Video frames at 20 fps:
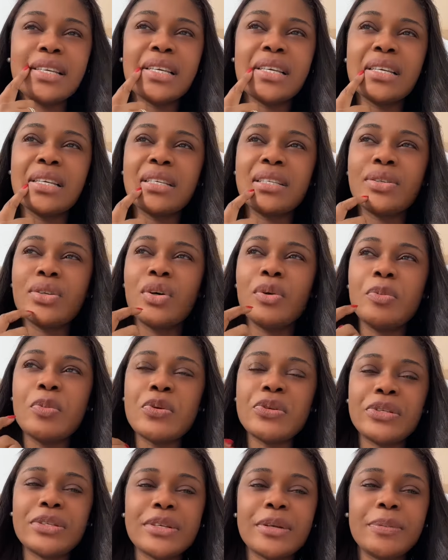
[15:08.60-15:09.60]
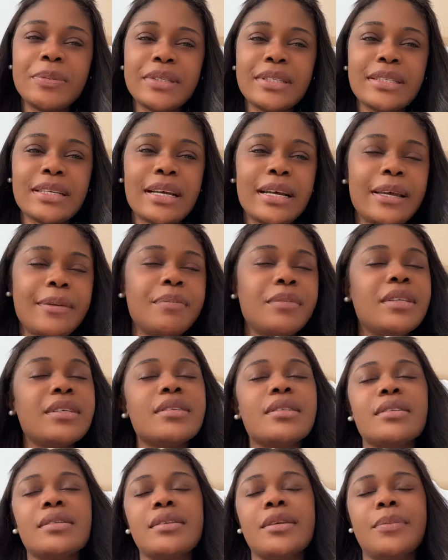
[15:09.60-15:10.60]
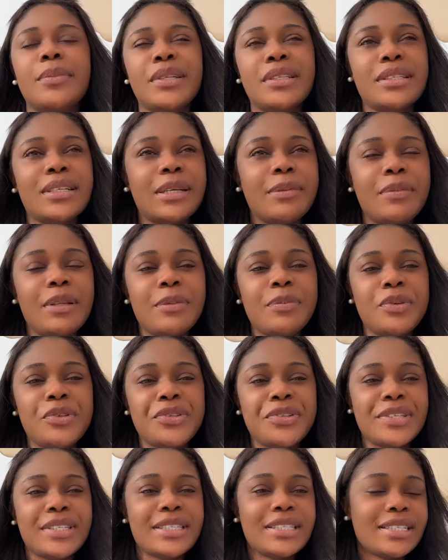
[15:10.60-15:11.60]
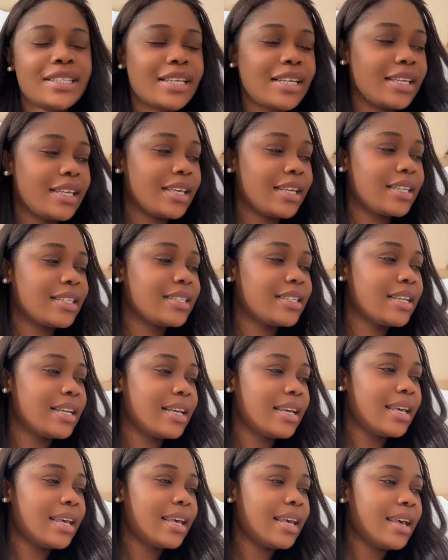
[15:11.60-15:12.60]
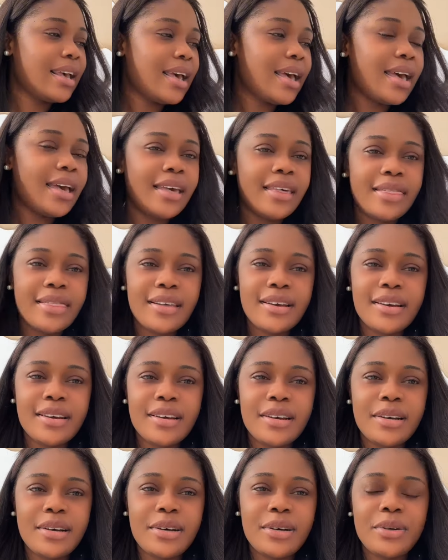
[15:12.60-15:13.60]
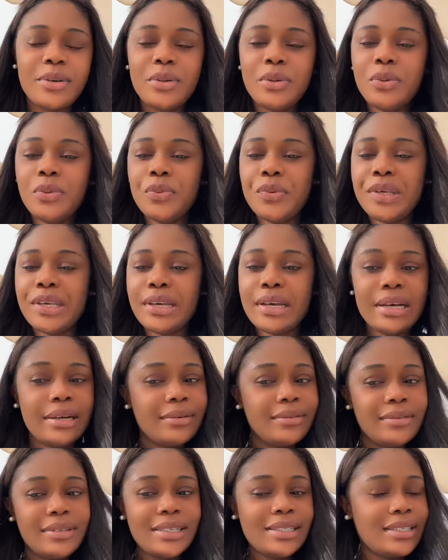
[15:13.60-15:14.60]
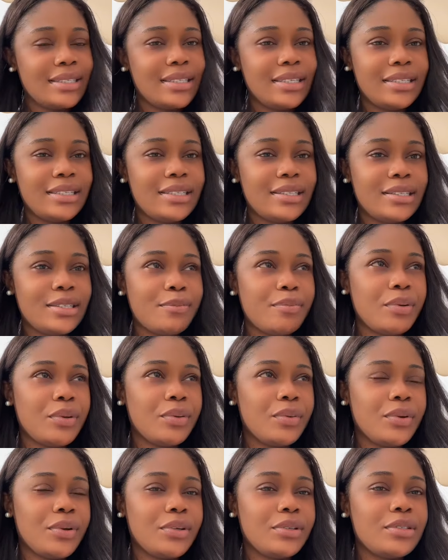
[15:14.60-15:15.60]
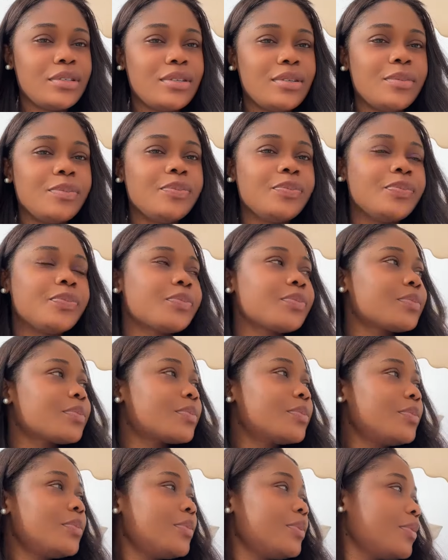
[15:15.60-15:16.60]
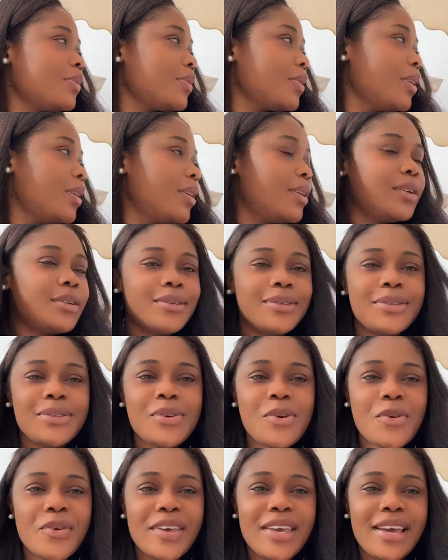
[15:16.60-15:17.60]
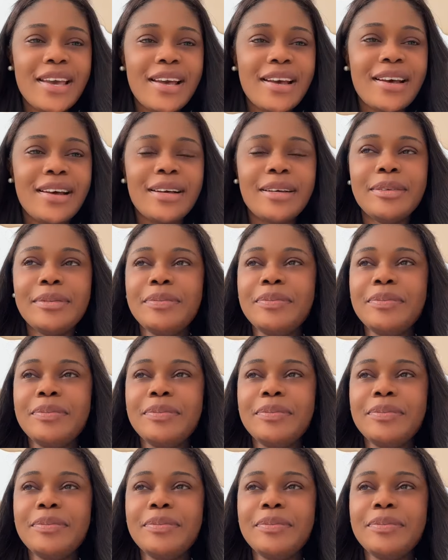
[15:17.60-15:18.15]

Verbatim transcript: is almost summertime. This is summertime. Let me just take it. And the girl, we are resting this period. So yeah.